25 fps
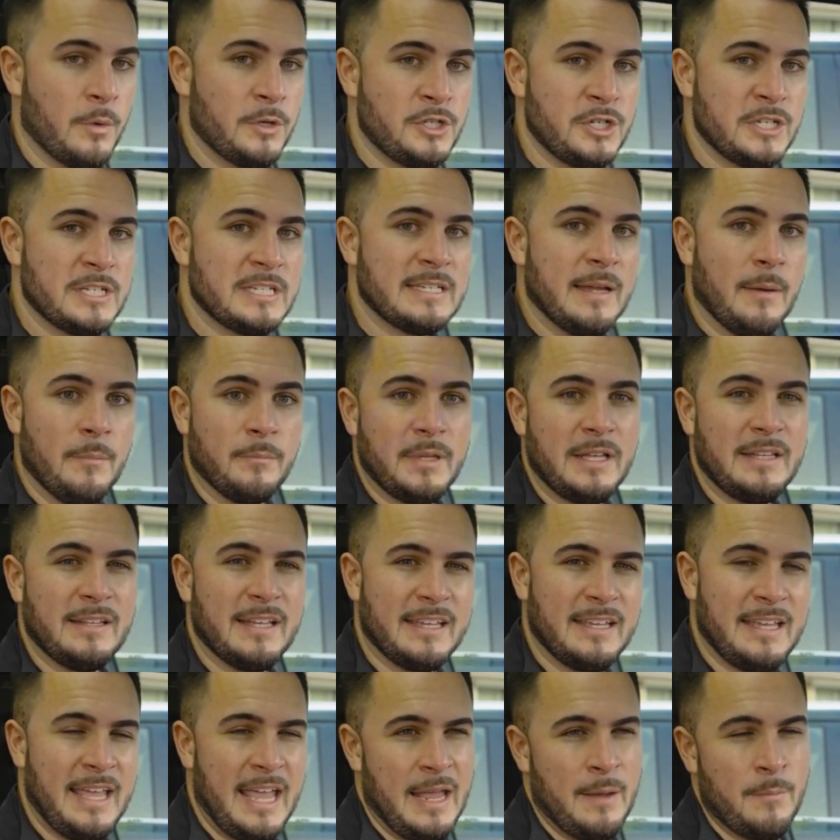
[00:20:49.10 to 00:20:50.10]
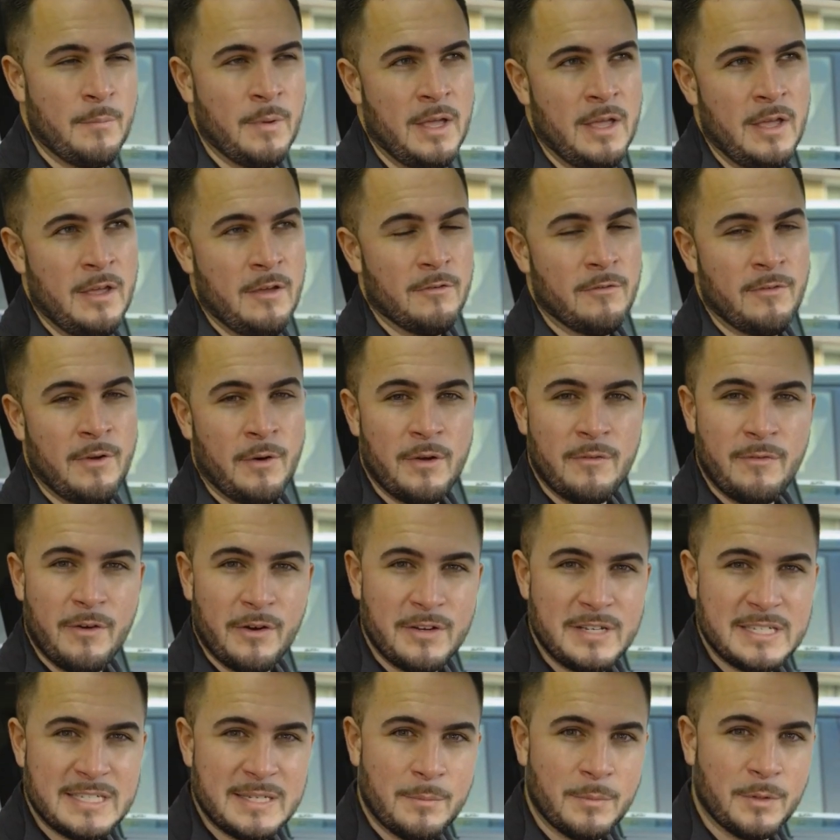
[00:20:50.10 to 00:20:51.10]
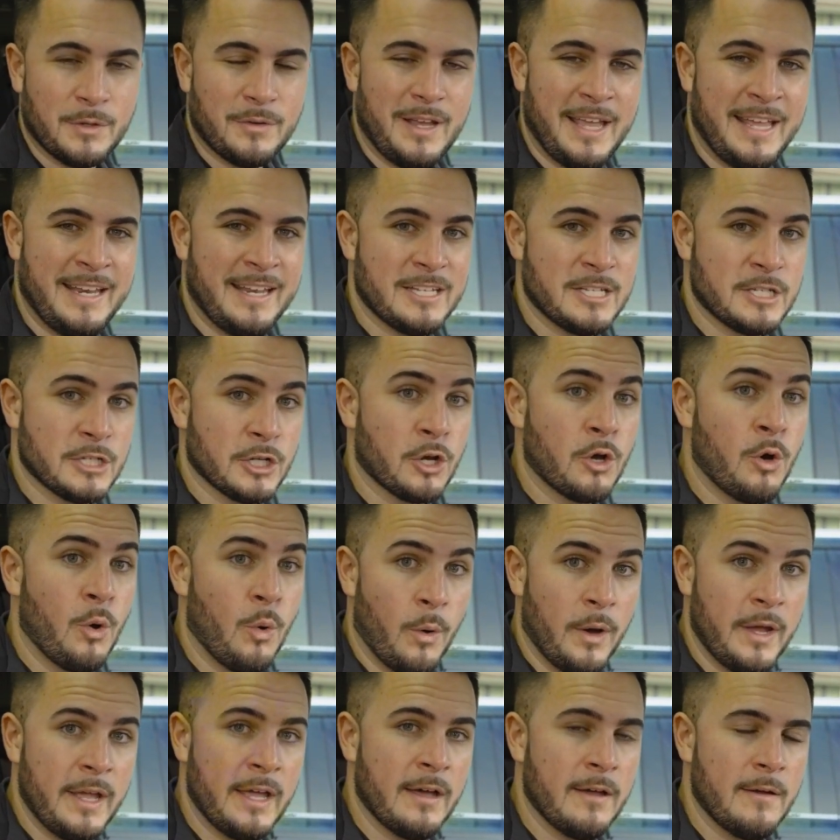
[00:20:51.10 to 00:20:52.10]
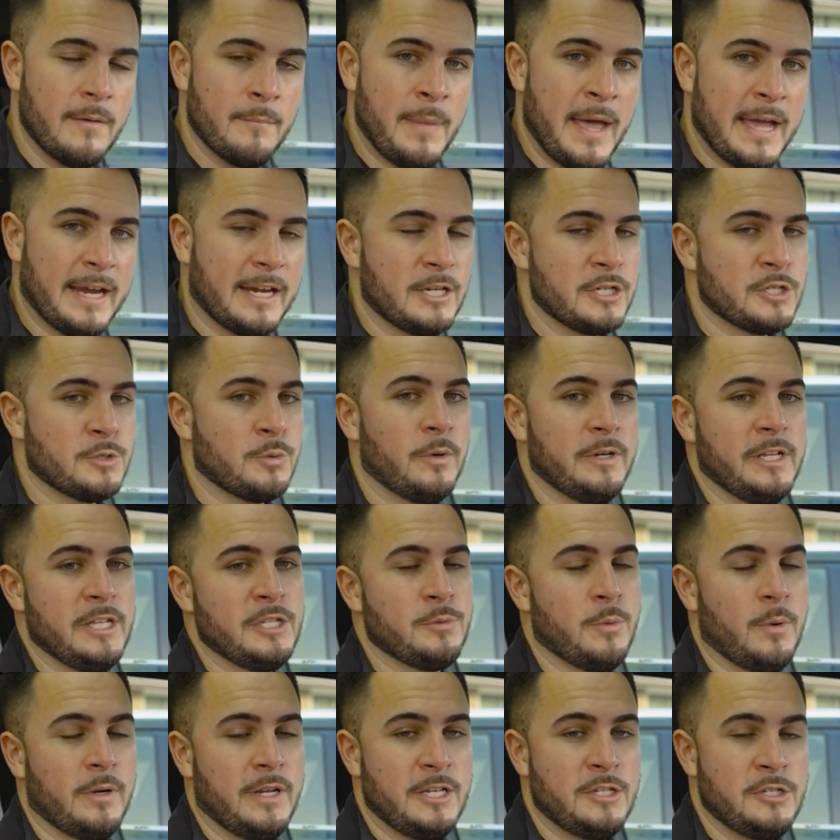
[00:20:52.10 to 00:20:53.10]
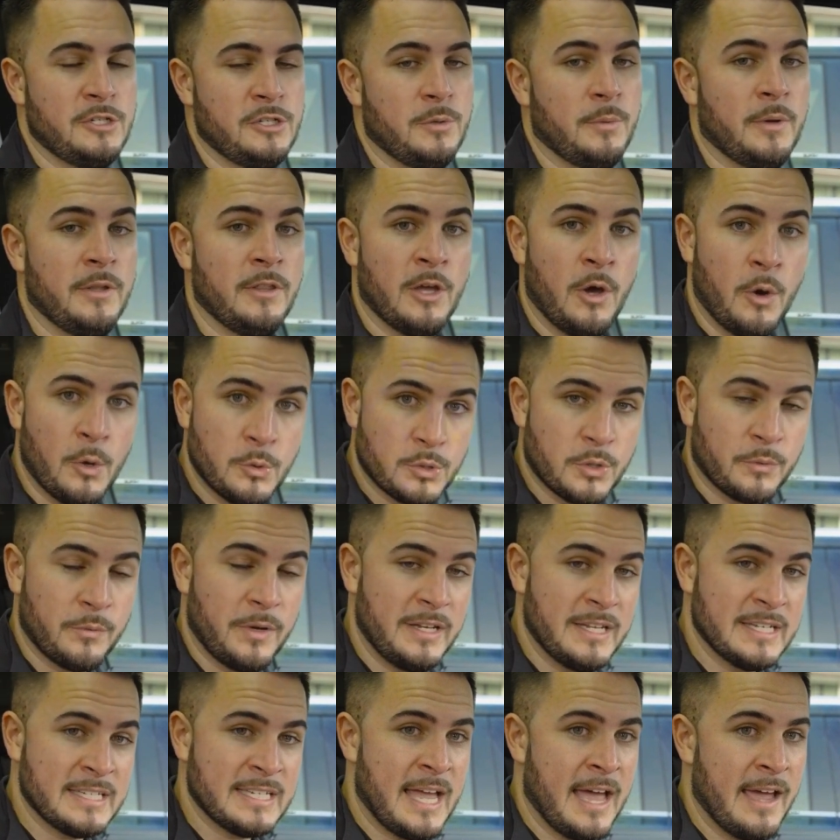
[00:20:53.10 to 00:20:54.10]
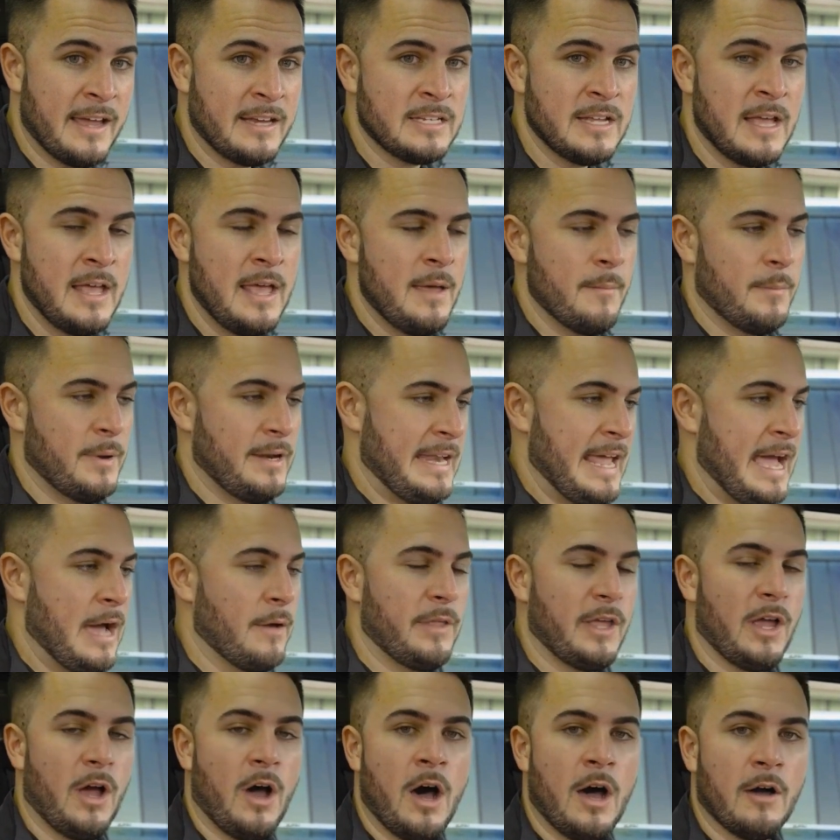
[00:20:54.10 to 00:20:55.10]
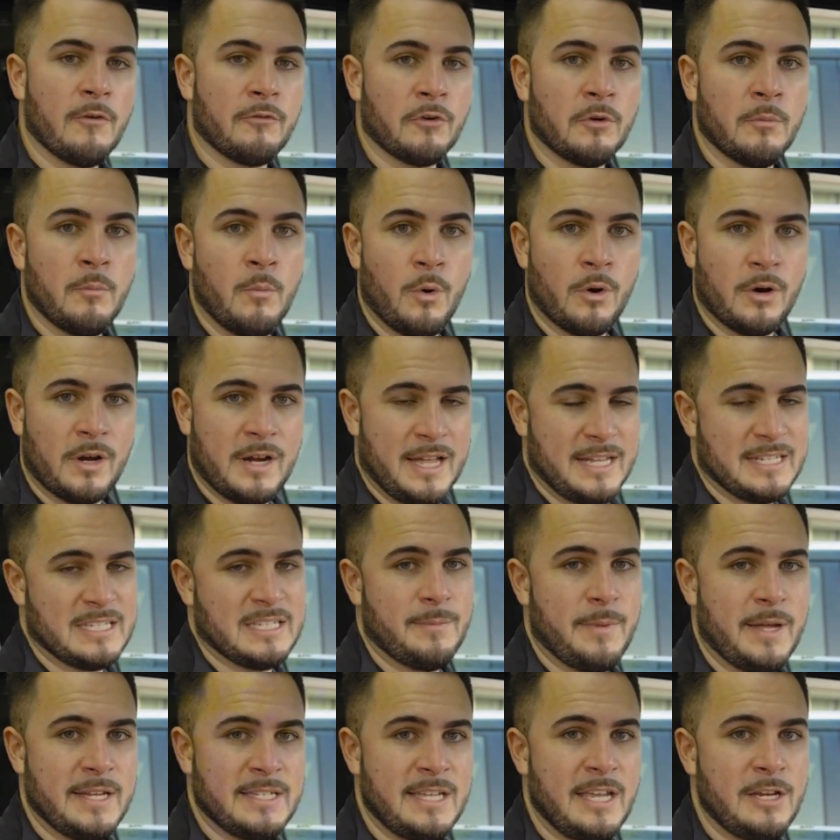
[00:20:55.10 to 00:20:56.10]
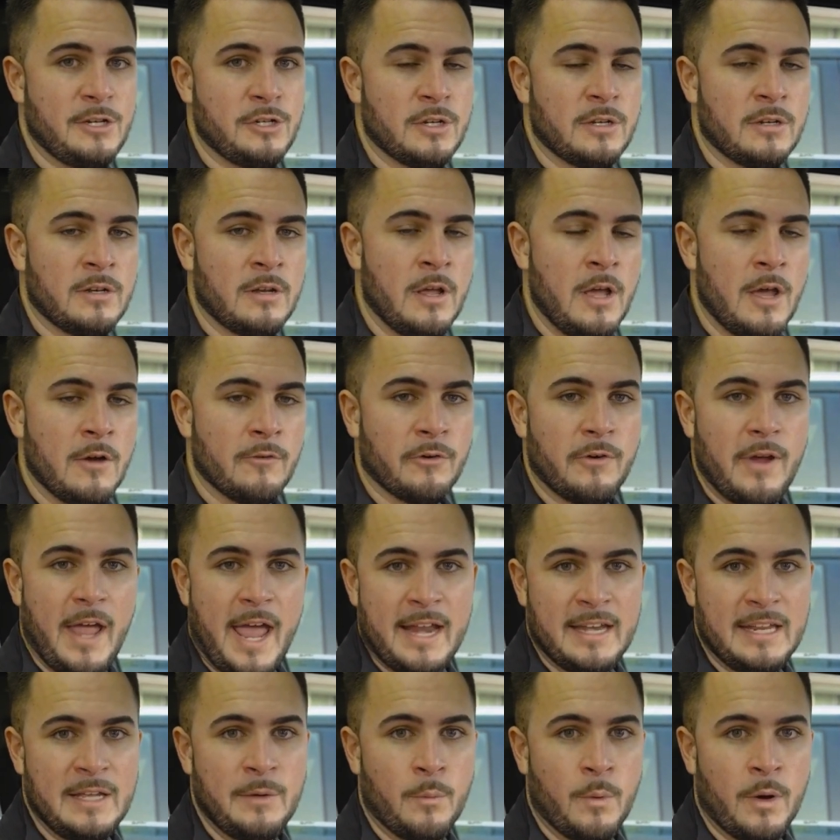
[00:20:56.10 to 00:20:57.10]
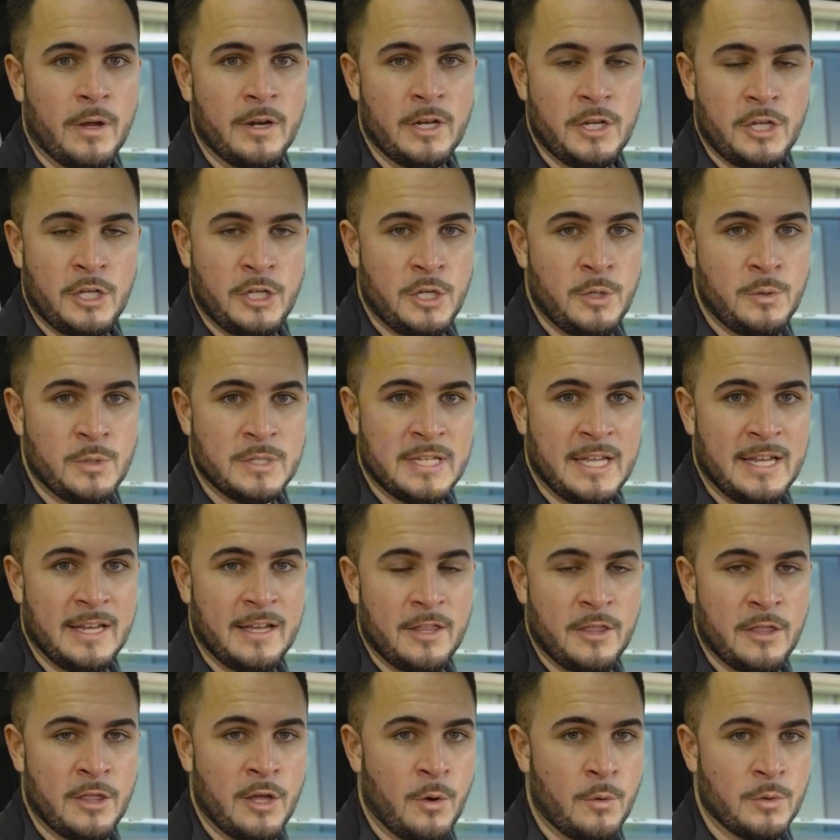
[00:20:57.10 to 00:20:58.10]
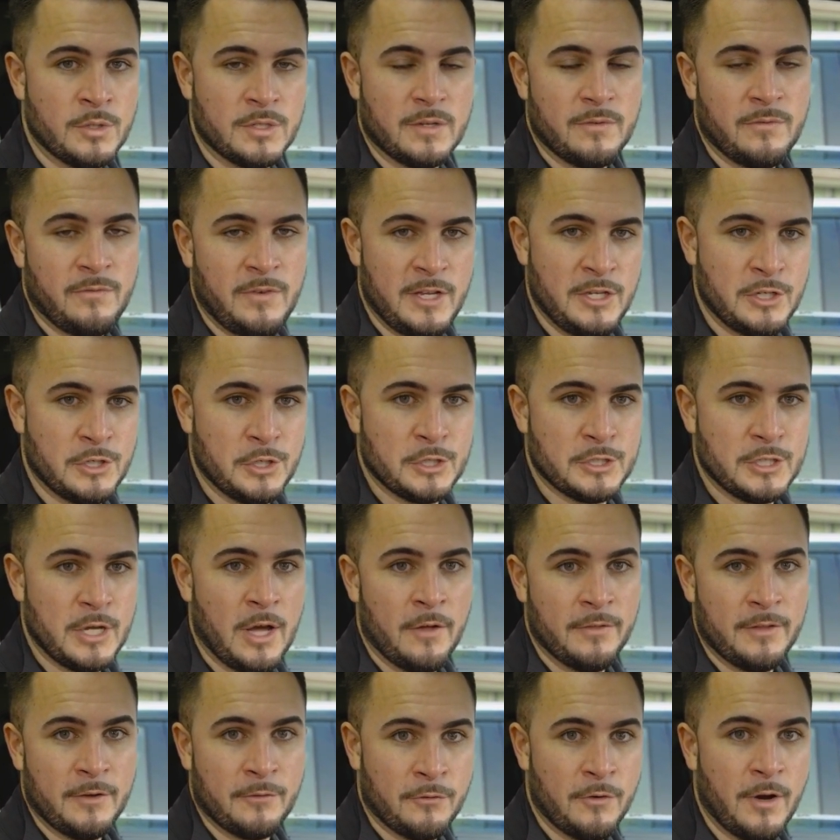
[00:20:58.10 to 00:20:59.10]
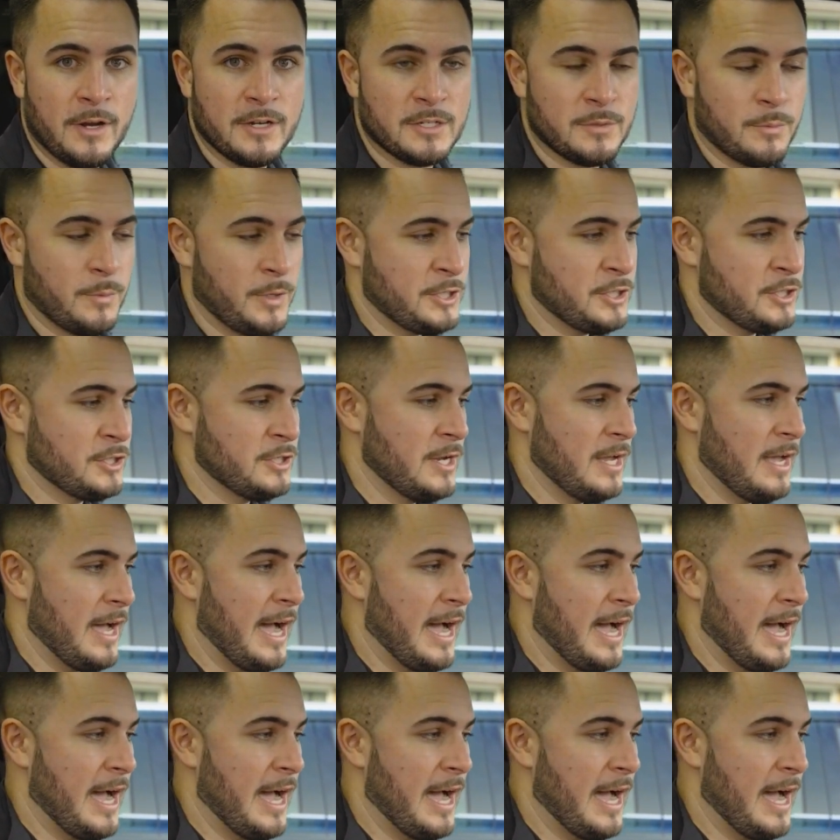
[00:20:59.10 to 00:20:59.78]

which is something that came very, very similar in a Sequoia back in 2022 when those were redesigned, but now they offer more customization for anyone using those features on the front, which